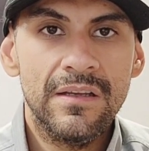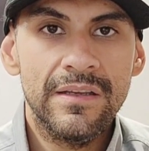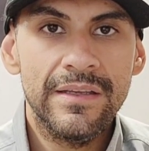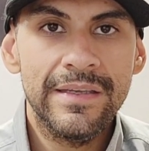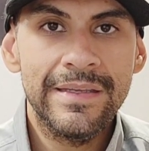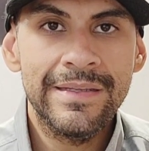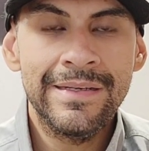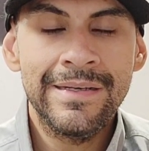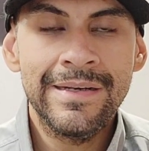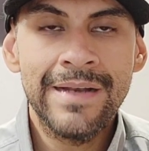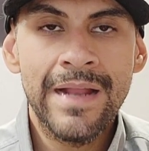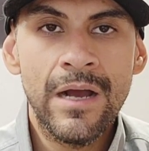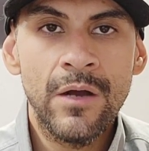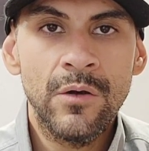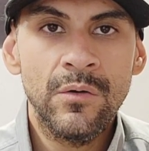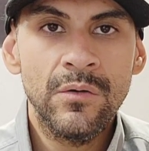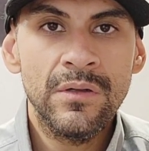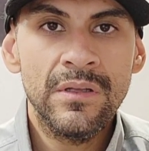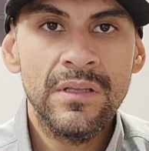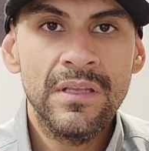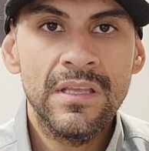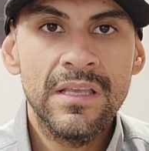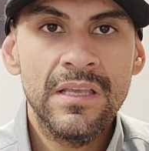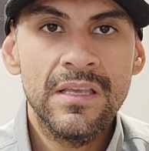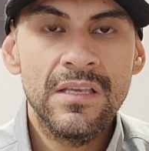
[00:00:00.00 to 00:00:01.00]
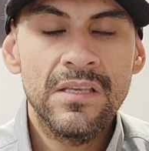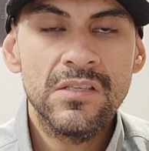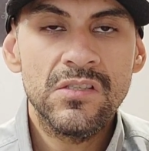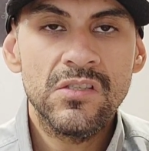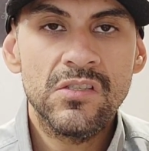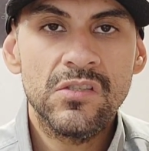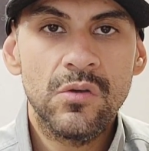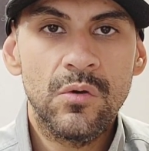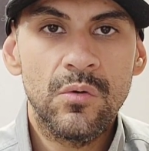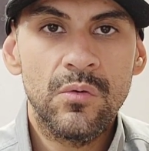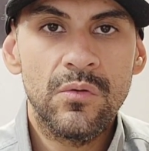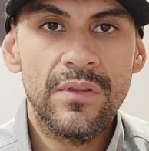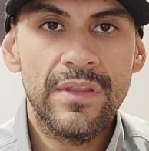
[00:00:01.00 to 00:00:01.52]
in and out
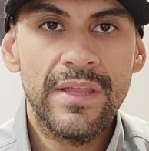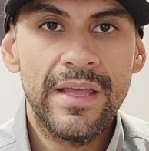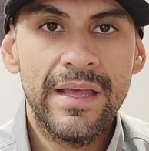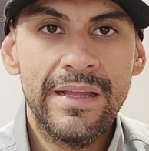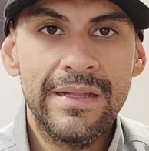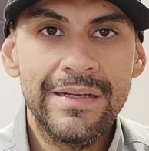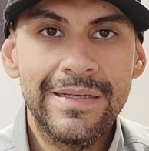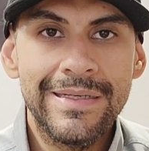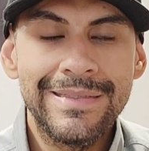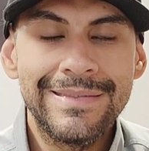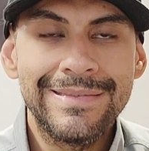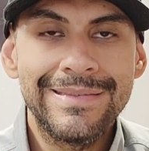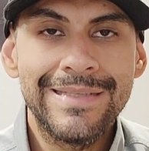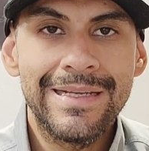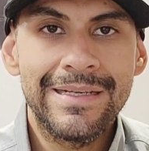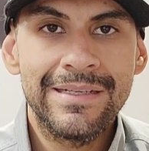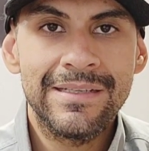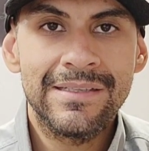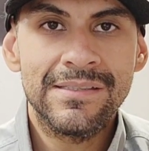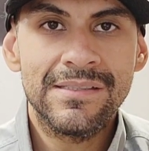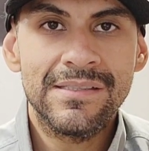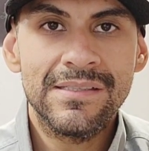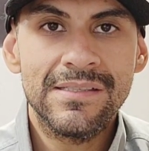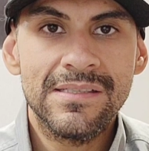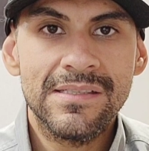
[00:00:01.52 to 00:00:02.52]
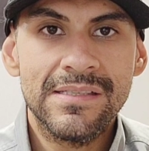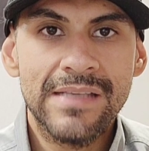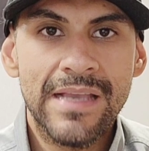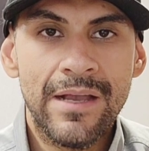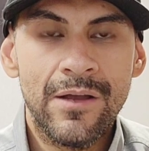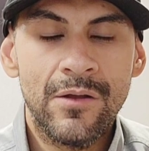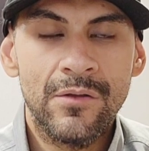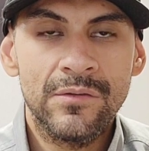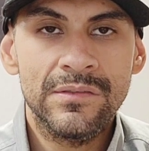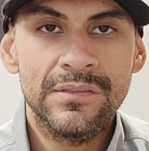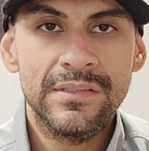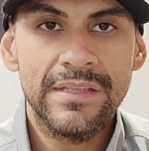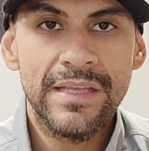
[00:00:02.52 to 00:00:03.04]
so that it deadens the
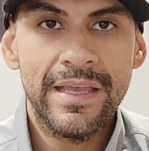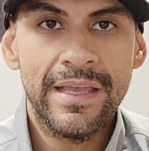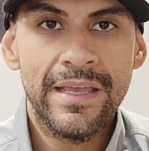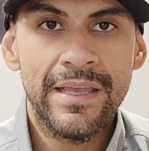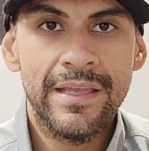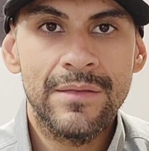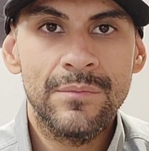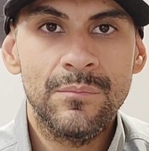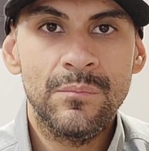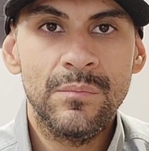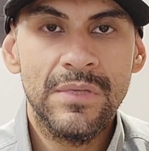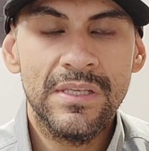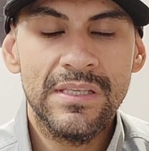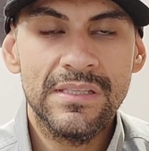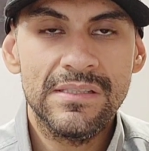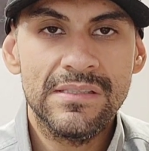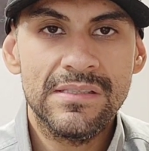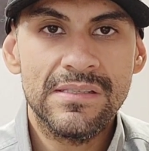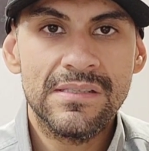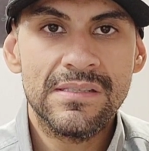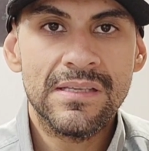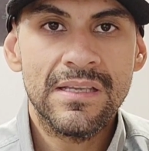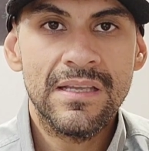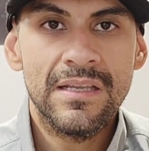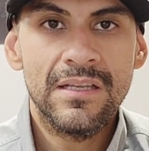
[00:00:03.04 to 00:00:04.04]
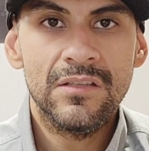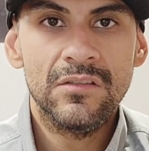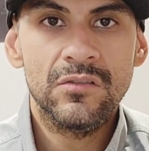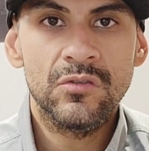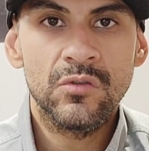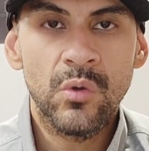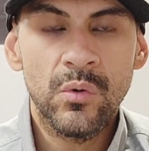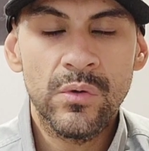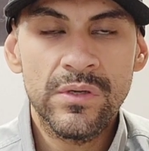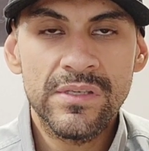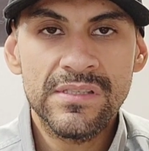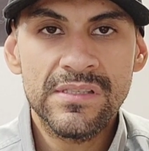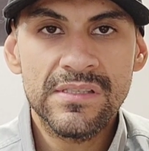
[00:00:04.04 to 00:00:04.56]
sound and meets
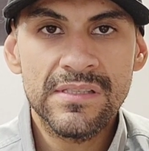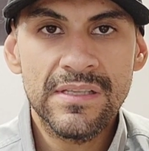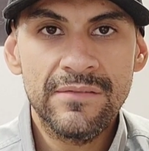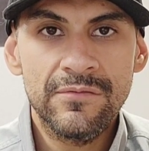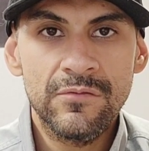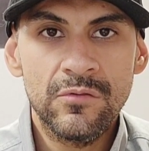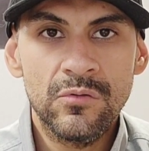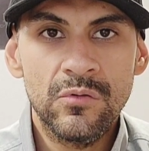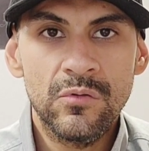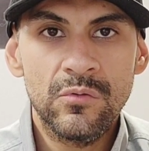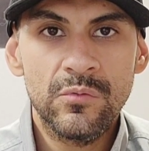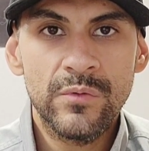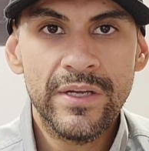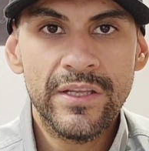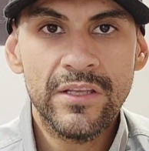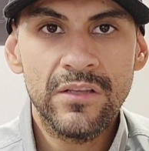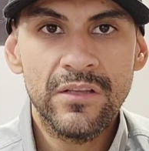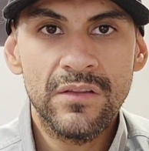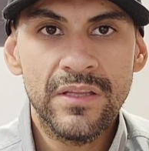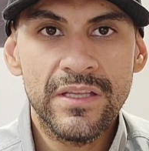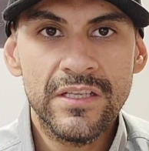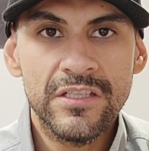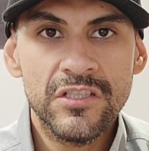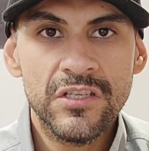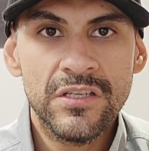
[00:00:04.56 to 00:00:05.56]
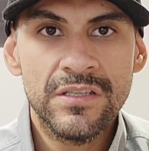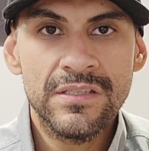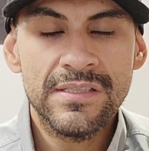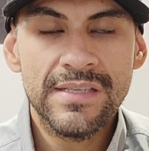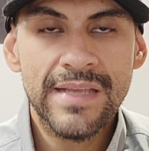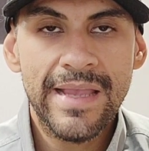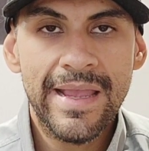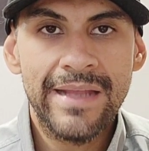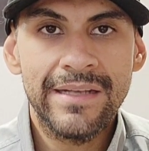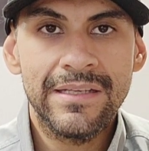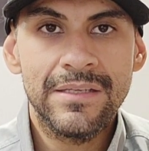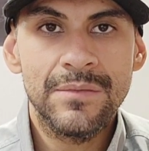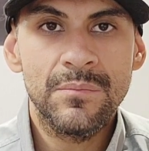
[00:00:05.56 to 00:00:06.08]
noise level regulations
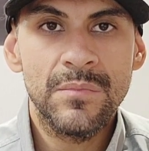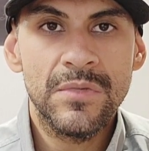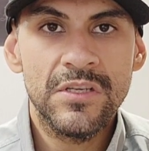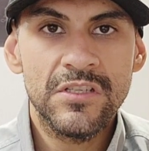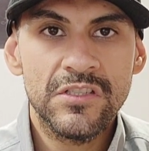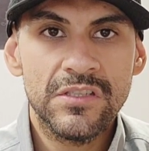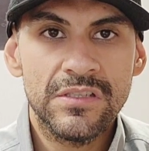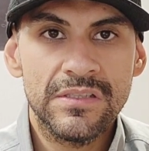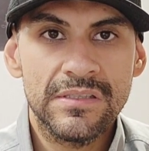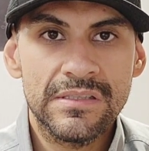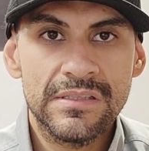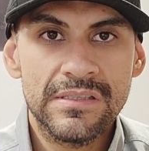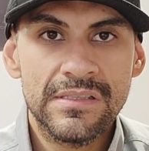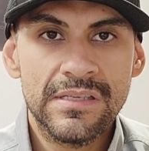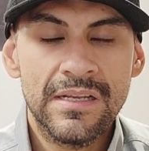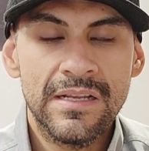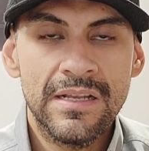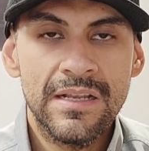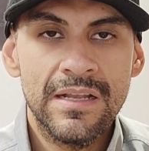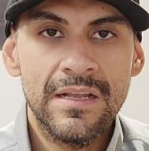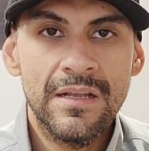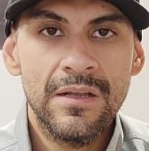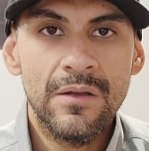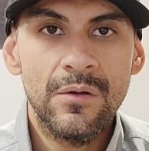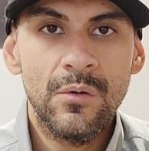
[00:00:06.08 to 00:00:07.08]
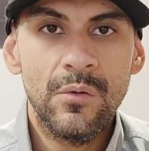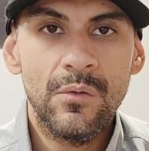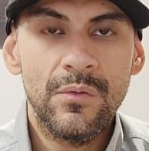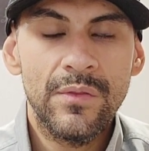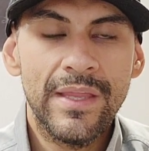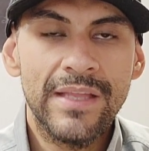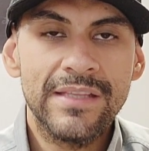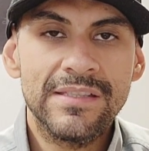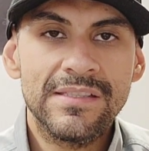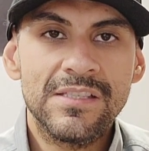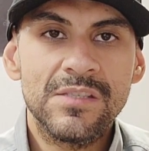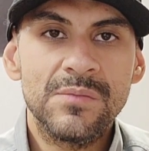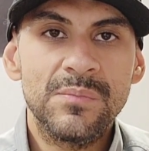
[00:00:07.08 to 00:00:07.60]
and emissions. Well,
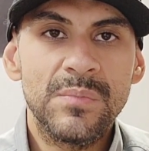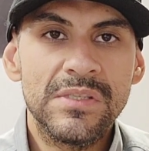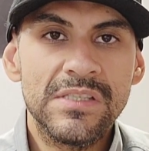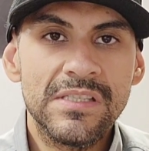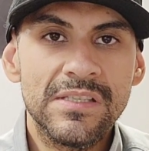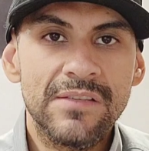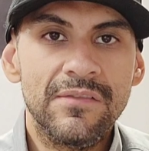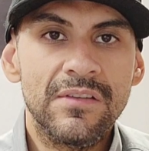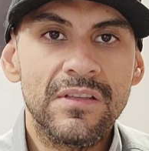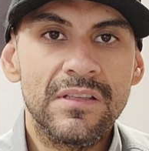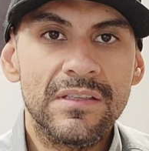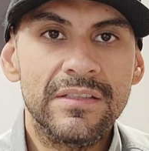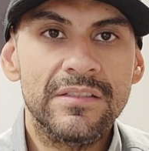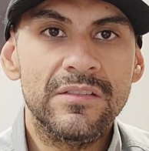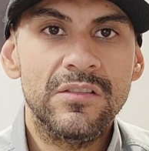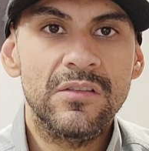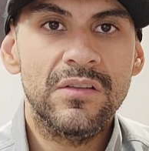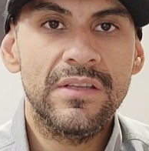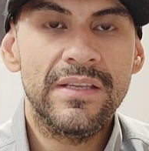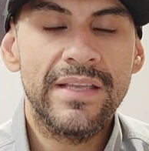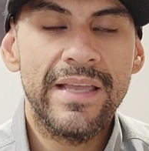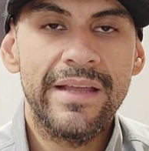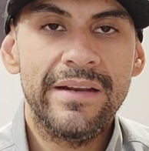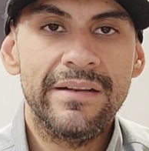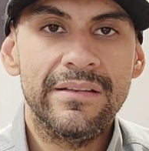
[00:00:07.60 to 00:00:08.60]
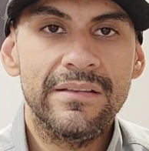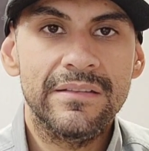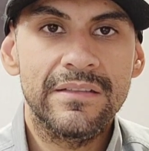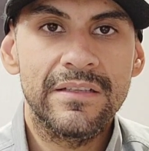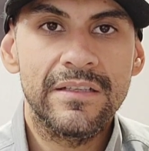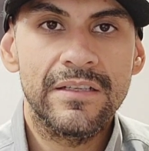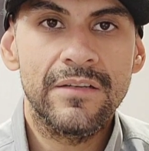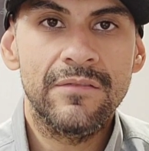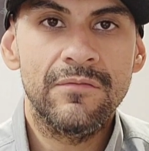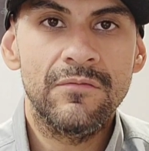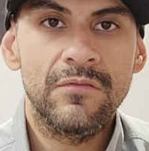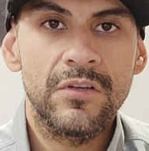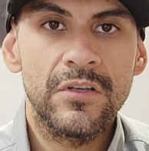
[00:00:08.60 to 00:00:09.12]
that's specifically to the
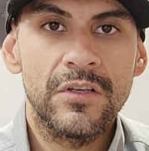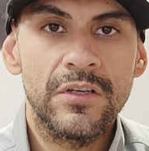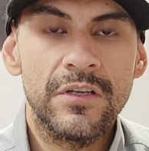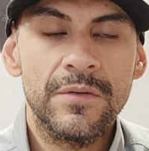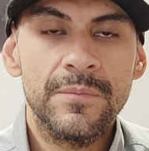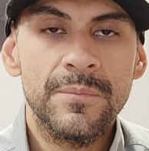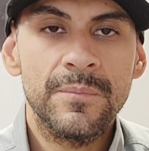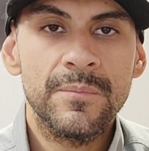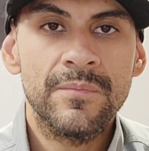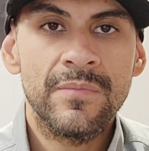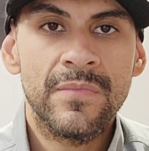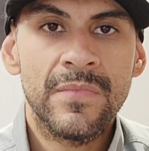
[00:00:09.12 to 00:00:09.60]
catalytic converter.